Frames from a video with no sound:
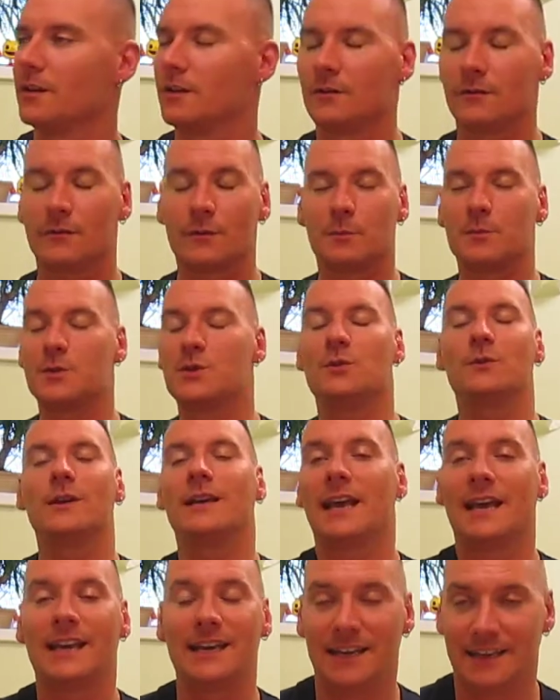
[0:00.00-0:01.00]
from
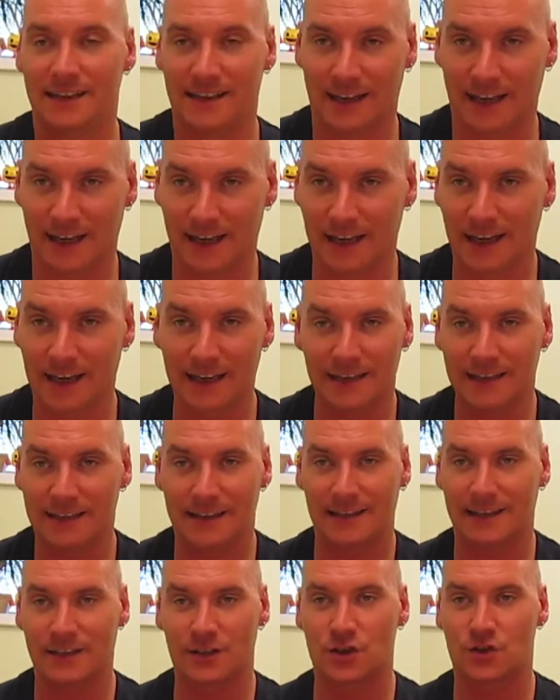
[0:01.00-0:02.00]
doing anything,
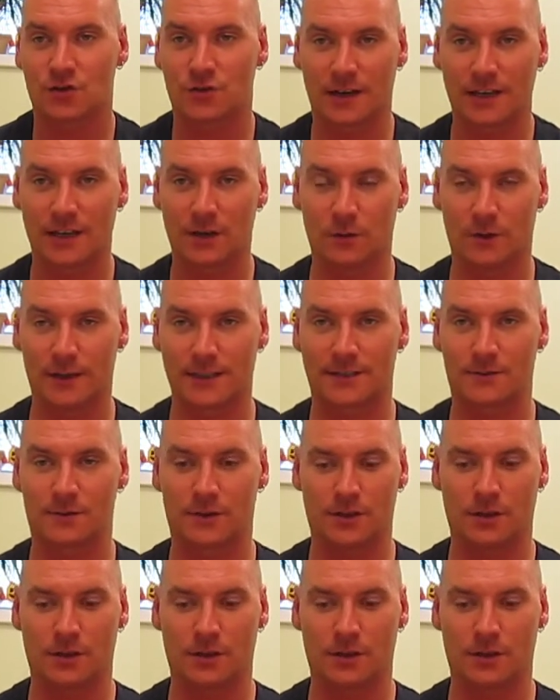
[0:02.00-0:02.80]
anything strenuous.